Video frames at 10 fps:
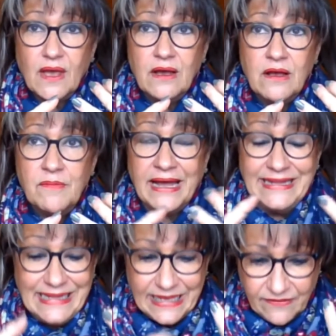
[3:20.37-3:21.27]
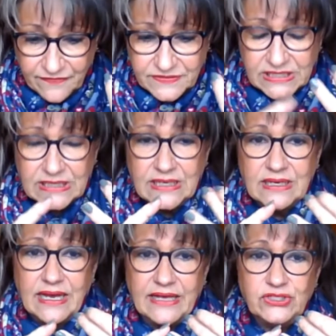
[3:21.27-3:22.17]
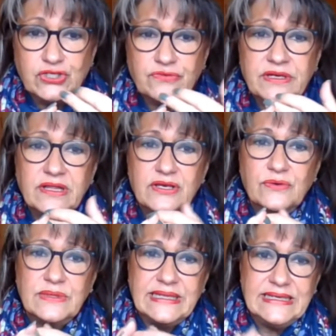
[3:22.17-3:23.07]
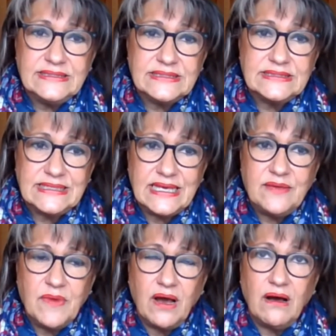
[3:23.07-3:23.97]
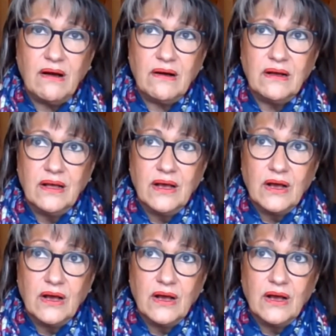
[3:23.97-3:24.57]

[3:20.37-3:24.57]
and lived, ensuring that your leader team are